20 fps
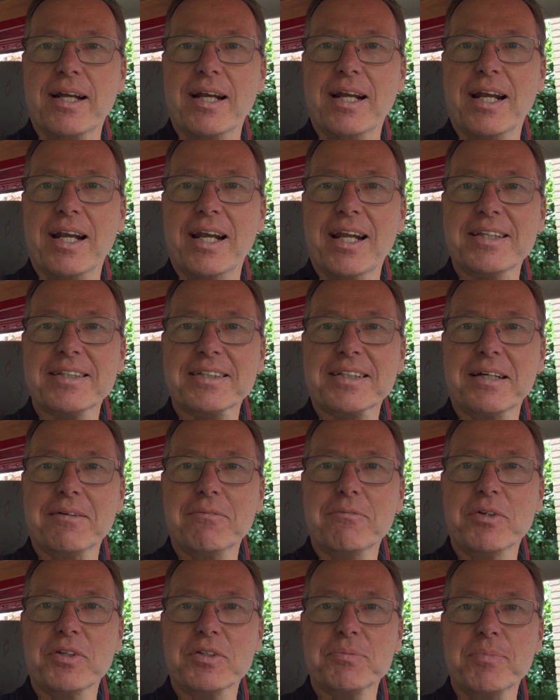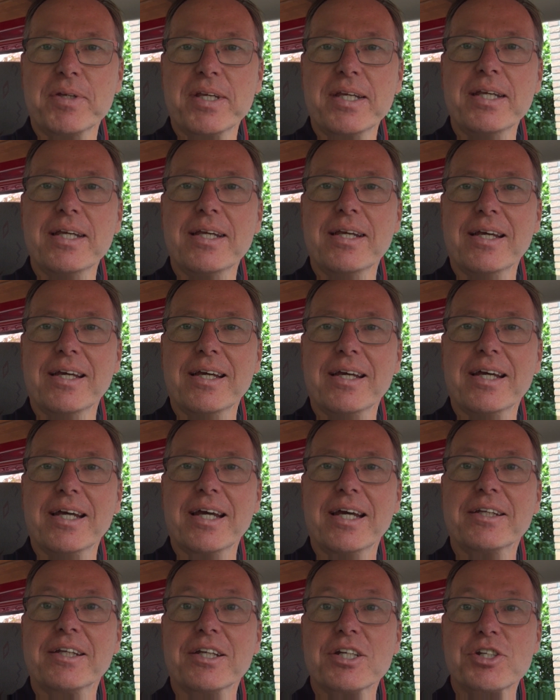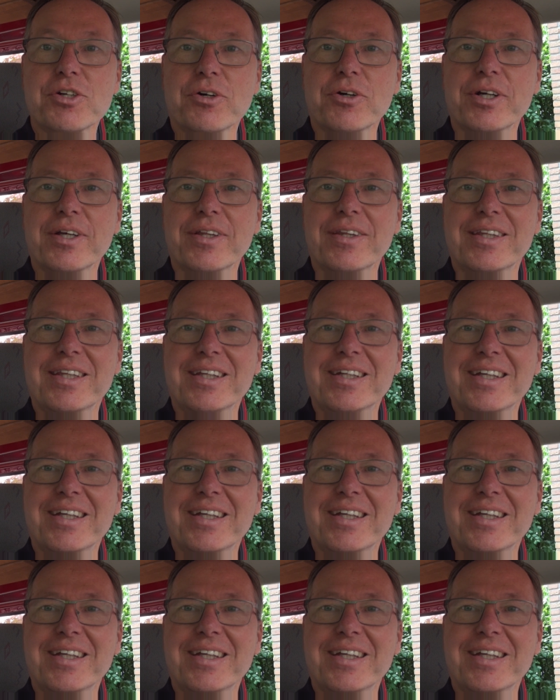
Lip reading: Let's come with me and enjoy the